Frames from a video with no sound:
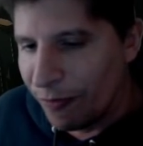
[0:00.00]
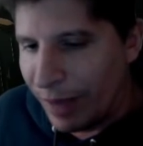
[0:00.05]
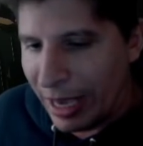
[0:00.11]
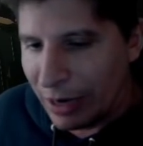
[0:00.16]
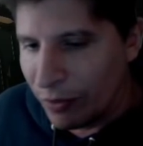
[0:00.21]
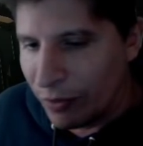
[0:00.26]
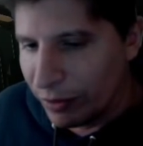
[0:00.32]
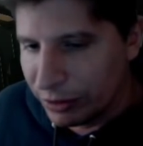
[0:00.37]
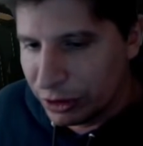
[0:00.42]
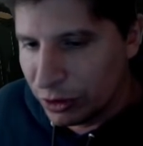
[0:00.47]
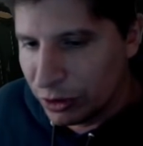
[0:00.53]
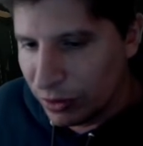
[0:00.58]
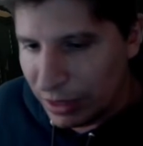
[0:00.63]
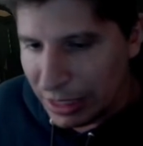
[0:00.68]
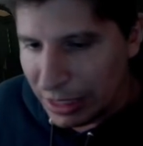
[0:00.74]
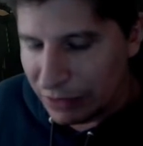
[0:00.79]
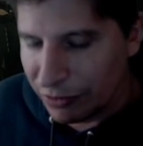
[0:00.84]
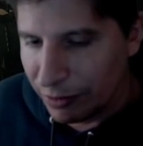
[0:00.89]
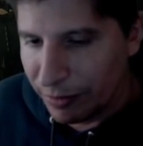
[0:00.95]
back 1-2
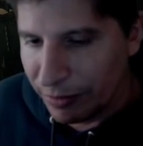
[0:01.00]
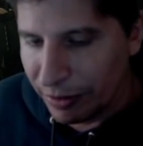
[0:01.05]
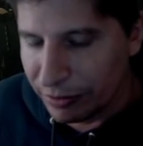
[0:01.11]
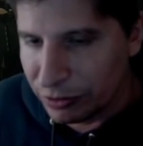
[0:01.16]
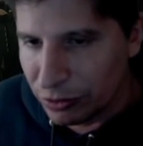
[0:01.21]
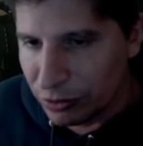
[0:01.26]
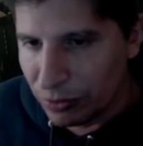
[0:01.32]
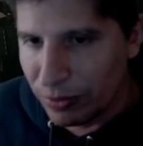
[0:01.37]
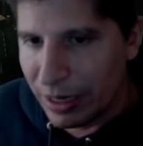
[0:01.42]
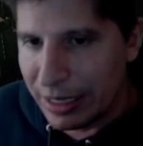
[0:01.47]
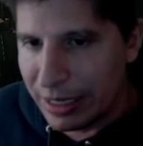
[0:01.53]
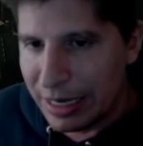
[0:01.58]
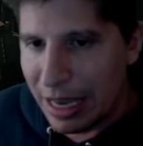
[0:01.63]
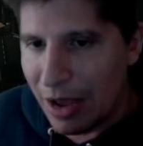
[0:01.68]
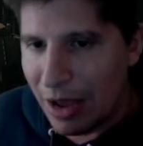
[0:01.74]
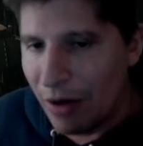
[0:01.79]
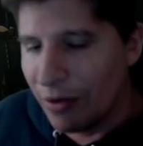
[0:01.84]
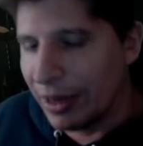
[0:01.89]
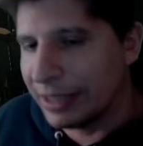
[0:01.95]
electric burst. So right
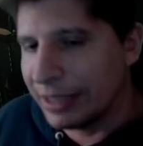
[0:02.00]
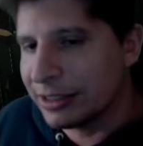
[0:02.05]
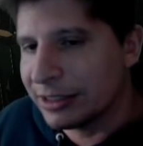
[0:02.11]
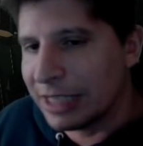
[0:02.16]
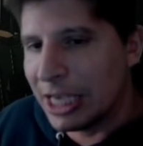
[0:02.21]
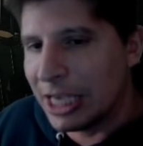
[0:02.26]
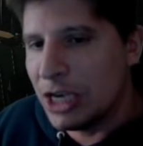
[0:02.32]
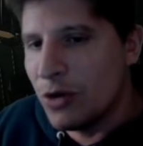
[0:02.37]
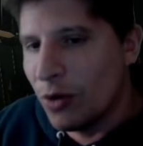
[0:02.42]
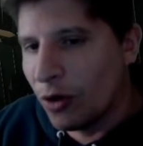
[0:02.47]
now, let's say you